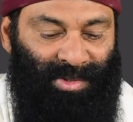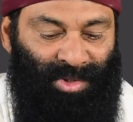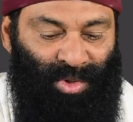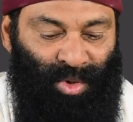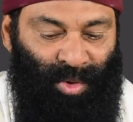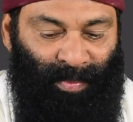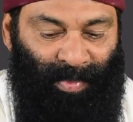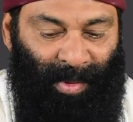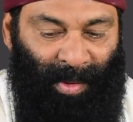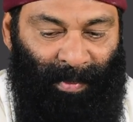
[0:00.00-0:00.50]

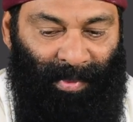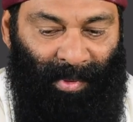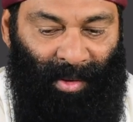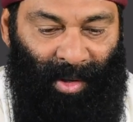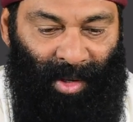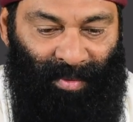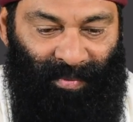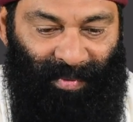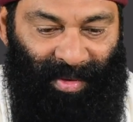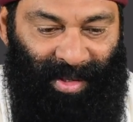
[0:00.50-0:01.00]
Two people
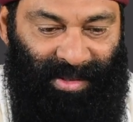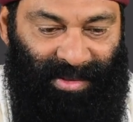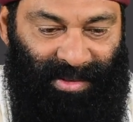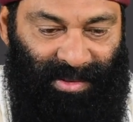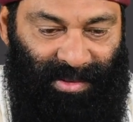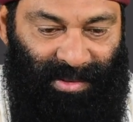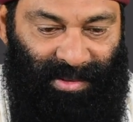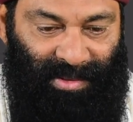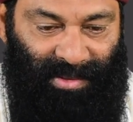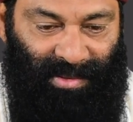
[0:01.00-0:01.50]

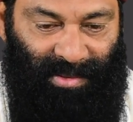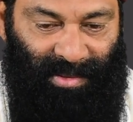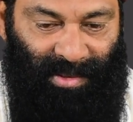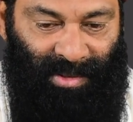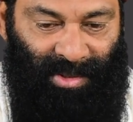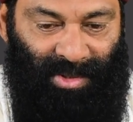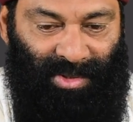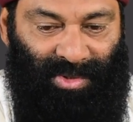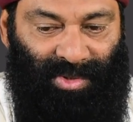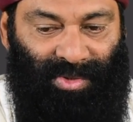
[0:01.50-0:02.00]
always
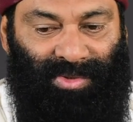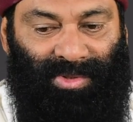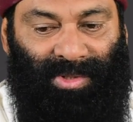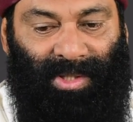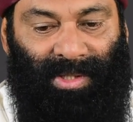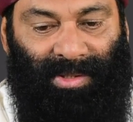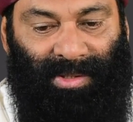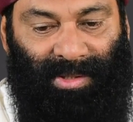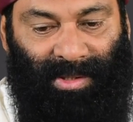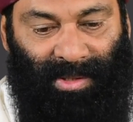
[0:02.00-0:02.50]
in the
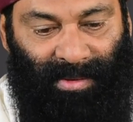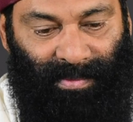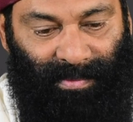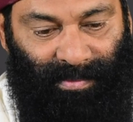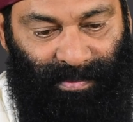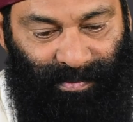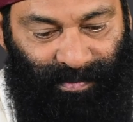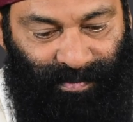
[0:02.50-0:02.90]
society.